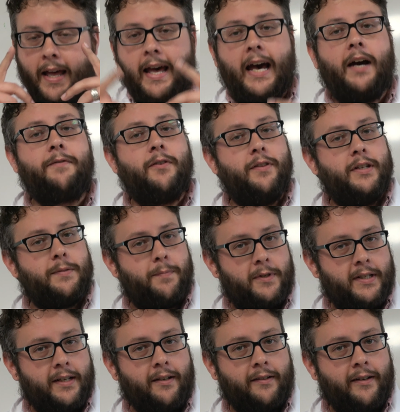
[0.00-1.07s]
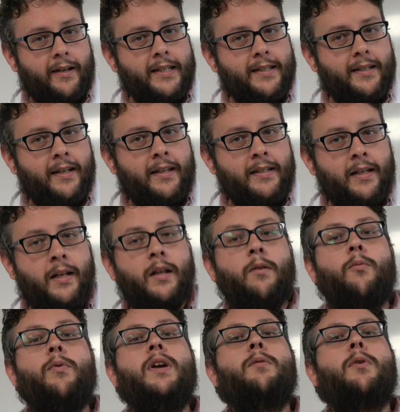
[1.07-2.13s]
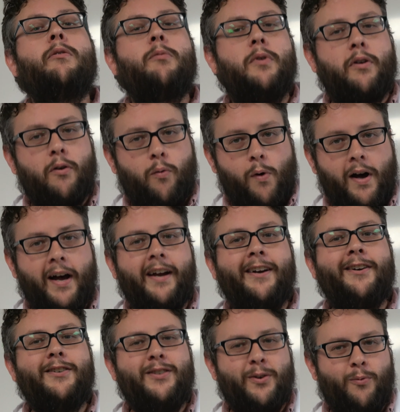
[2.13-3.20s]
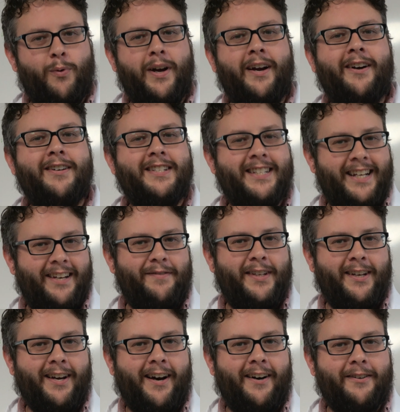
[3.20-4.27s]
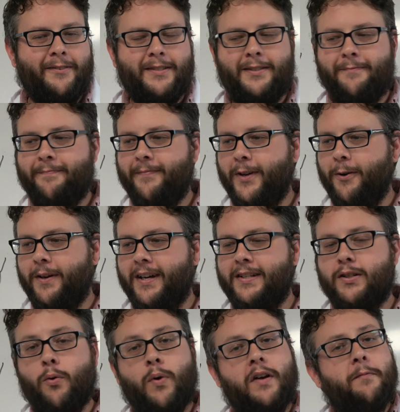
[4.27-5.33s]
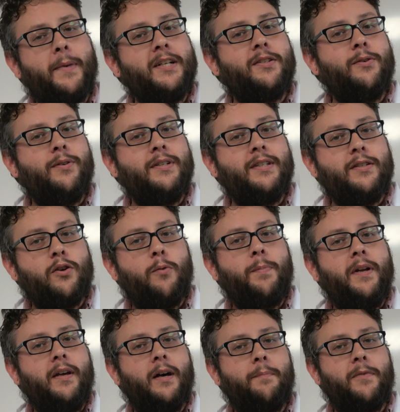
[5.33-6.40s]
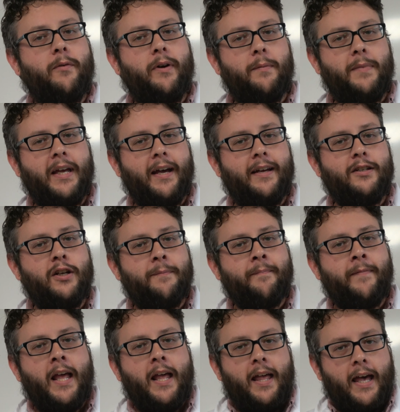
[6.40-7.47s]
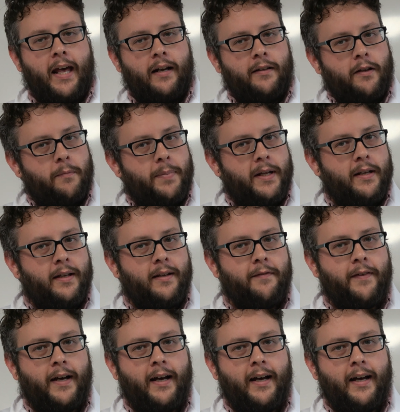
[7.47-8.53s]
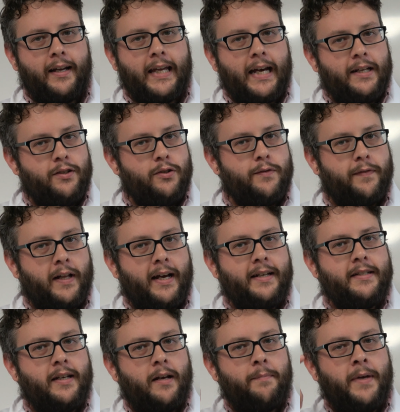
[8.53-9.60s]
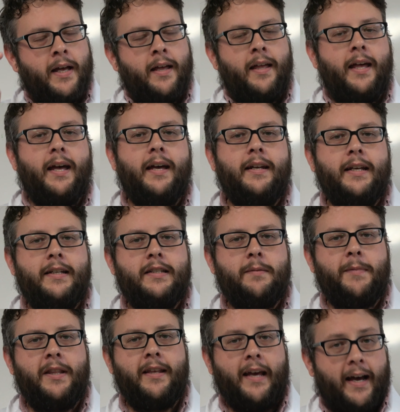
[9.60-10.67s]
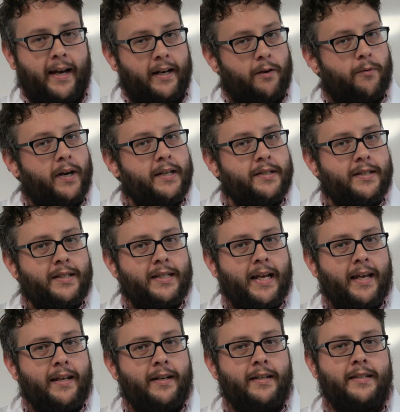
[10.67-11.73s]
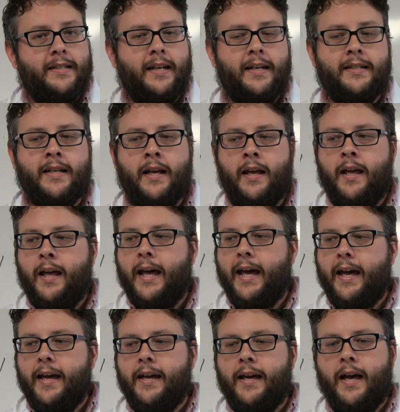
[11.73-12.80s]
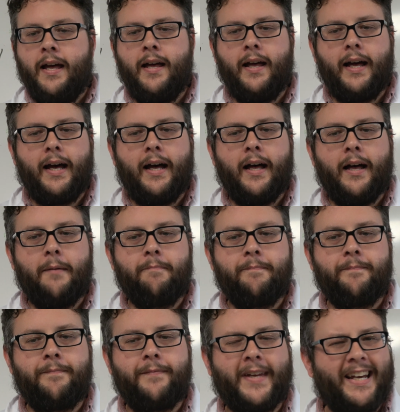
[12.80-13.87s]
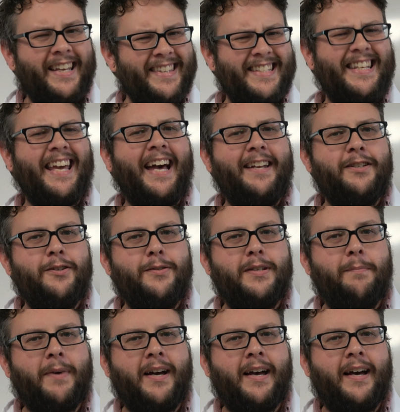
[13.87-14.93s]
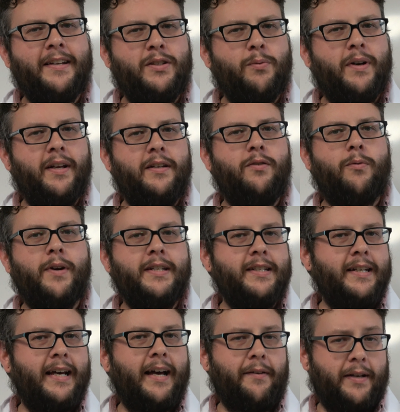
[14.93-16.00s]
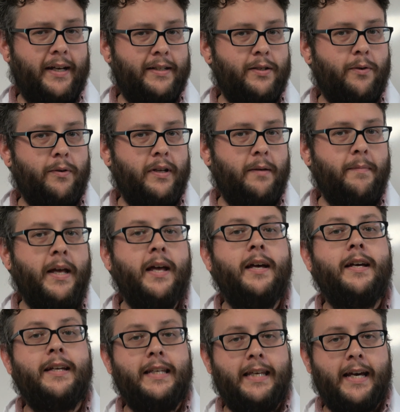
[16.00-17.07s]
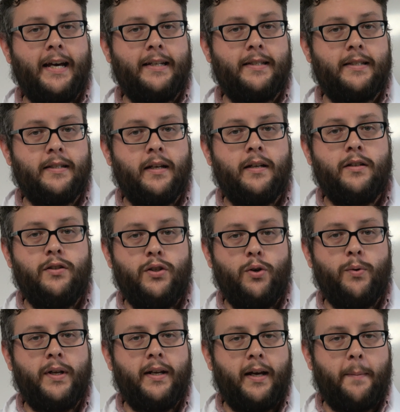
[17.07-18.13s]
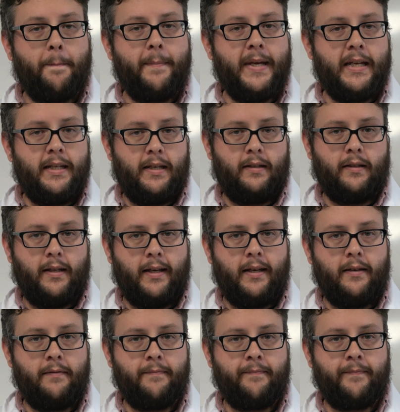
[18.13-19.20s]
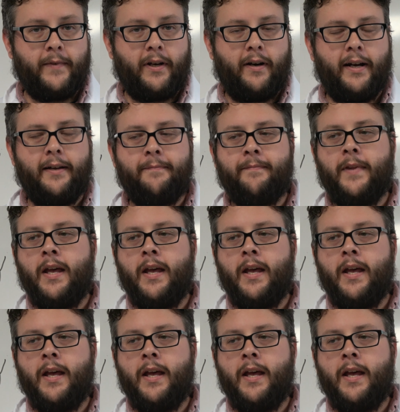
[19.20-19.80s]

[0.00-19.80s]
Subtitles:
After this particular incident, we were required to wear safety goggles. Okay, so one of my students is opening up the rib cage, and a little bit of cat juice flies up and hits him in the eye. And he raises his hand and he says, "Hey, I got this cat juice in my eye. Do I need to rinse it out?" And I told him, "Yes, do it immediately." All right.